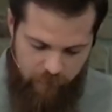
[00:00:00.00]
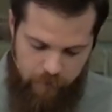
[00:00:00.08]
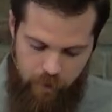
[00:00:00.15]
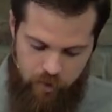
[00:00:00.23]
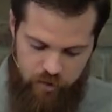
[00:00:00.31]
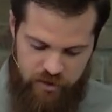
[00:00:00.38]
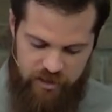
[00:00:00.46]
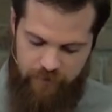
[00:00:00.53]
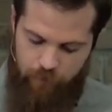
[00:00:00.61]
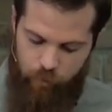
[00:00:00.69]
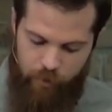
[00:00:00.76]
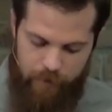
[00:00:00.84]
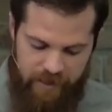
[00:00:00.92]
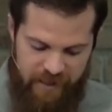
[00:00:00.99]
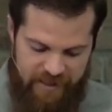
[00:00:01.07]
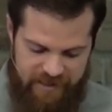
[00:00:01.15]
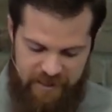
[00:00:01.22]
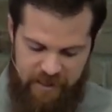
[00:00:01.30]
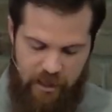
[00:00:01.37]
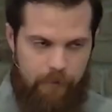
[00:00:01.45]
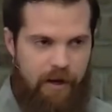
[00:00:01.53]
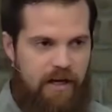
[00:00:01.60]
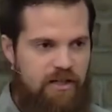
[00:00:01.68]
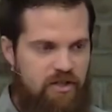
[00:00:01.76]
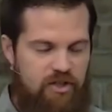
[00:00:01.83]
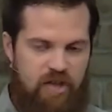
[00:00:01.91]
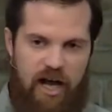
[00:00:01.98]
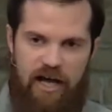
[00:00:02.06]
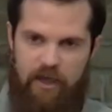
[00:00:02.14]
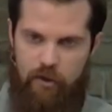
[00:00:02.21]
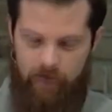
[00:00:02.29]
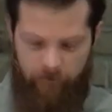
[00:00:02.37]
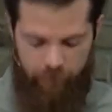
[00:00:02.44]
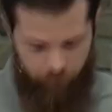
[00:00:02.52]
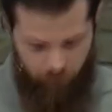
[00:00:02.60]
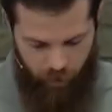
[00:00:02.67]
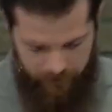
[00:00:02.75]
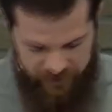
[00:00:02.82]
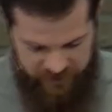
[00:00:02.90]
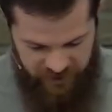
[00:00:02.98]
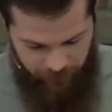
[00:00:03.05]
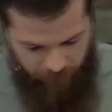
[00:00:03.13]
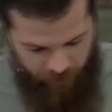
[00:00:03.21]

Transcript: of emotions, of reminiscing about his child, of promising